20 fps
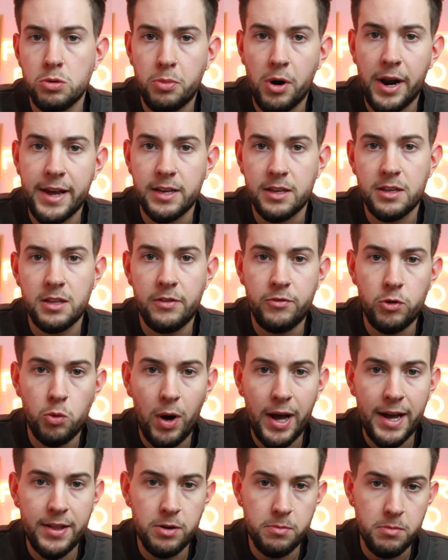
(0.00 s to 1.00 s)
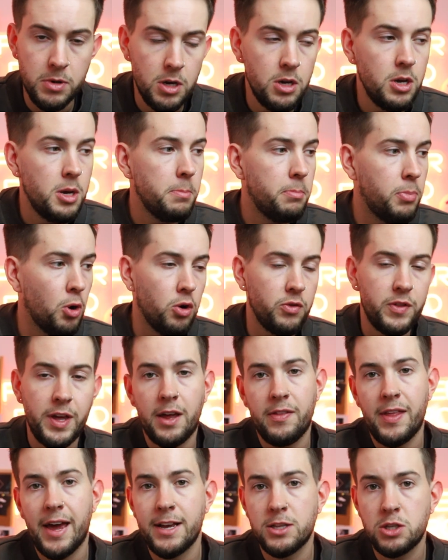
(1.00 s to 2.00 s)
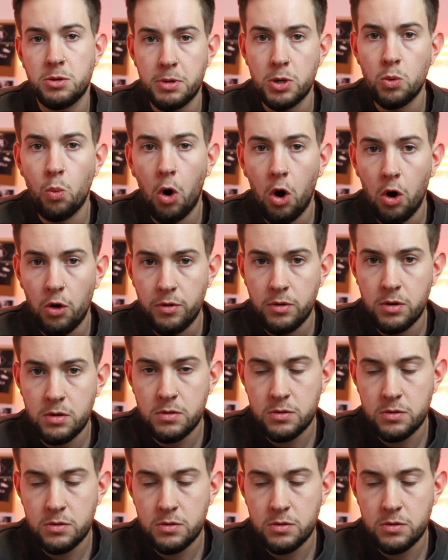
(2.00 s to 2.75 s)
break if you wear them, but they're there to be worn.